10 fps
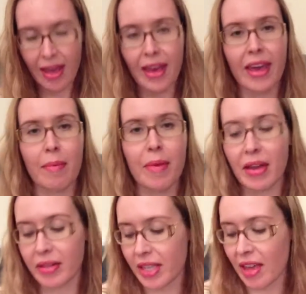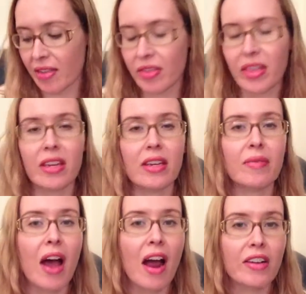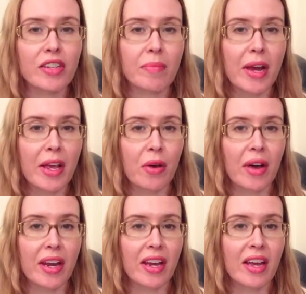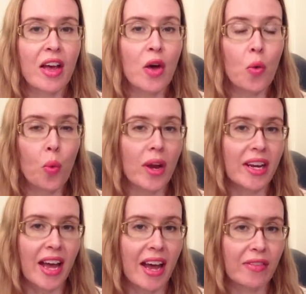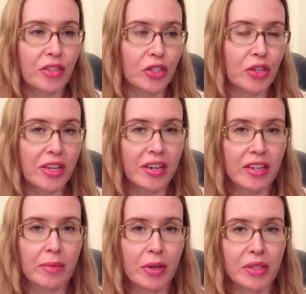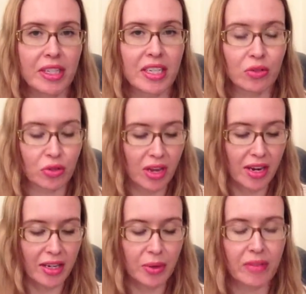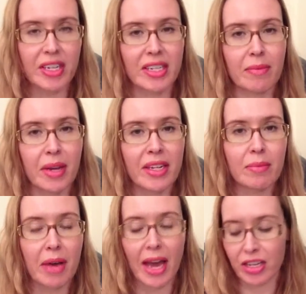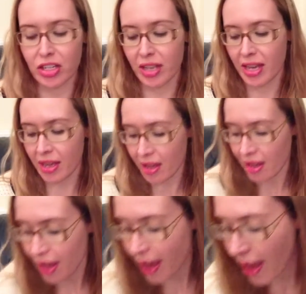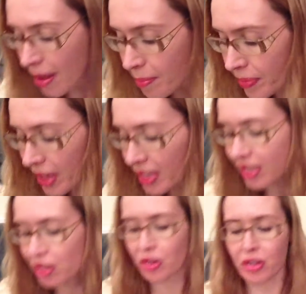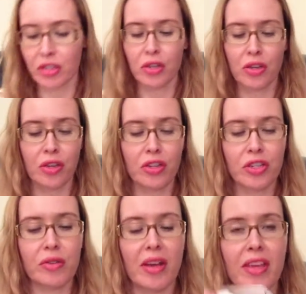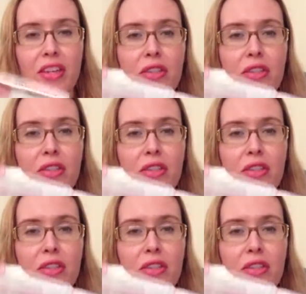£8, and the heart jumper I got in a 1.5 to 2 years because they didn't do it in a 12 to 18 months, but actually it doesn't look too huge, so I think she'll